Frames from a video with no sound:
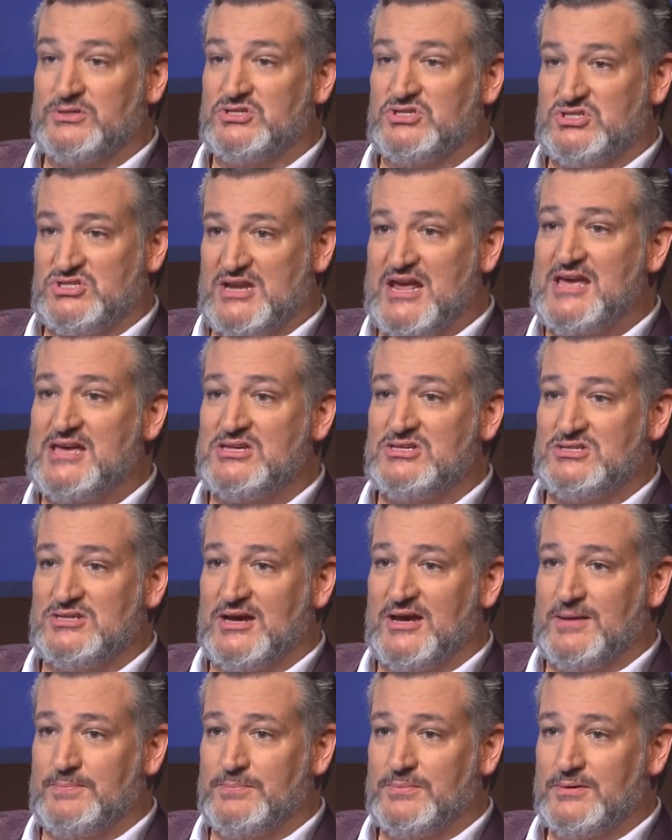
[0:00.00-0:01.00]
stays
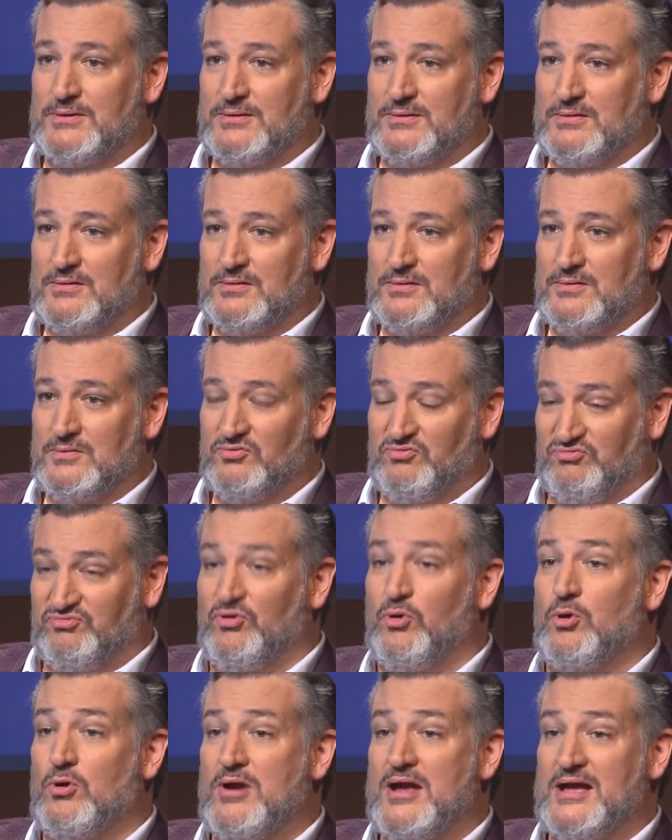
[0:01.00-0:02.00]
up
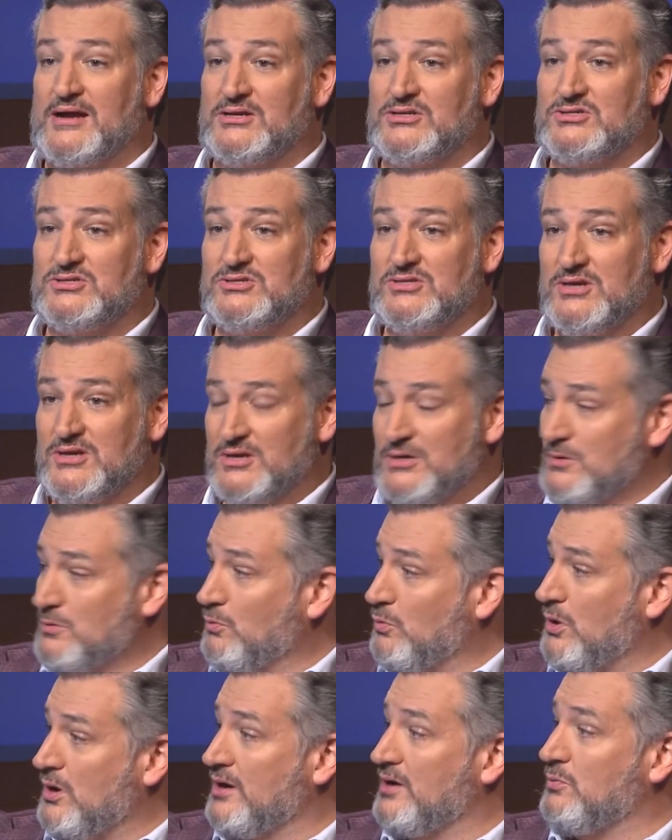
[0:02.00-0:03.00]
4x
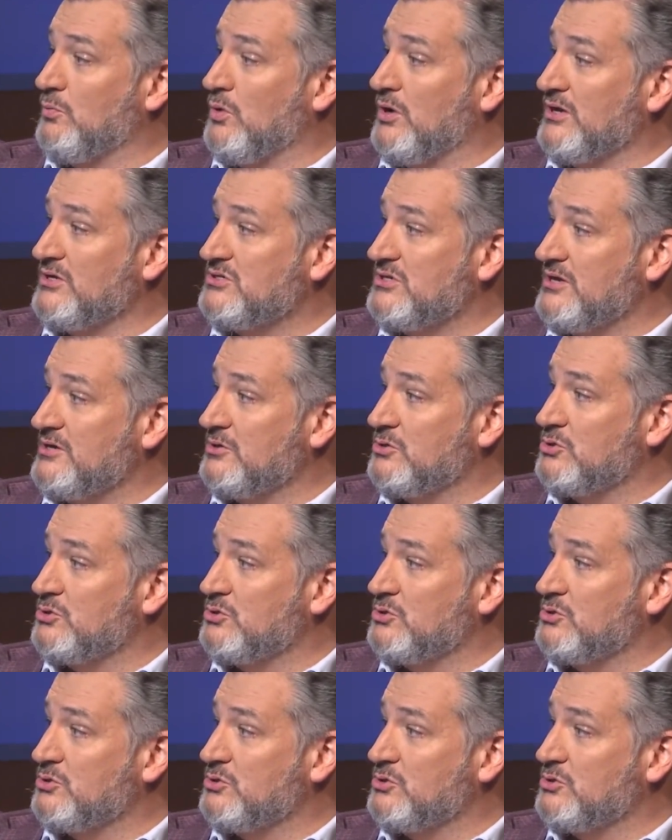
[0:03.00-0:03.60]
where it was under